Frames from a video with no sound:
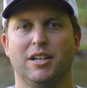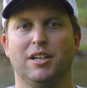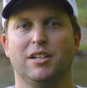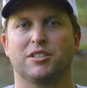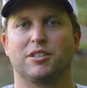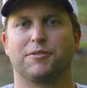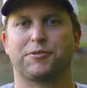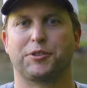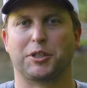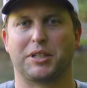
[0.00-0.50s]

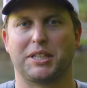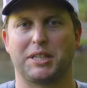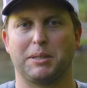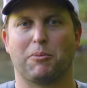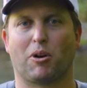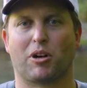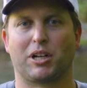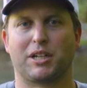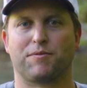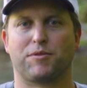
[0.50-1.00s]
So if you're in the
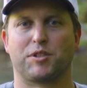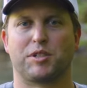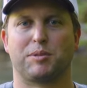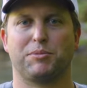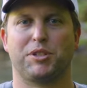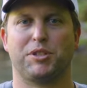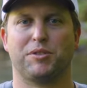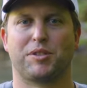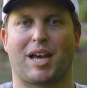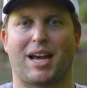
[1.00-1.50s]
market for some
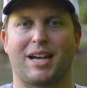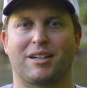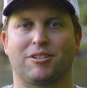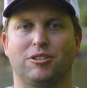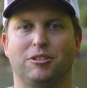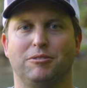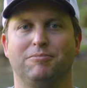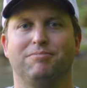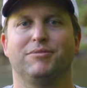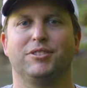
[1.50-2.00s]
new
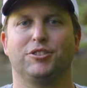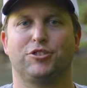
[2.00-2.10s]
tackle,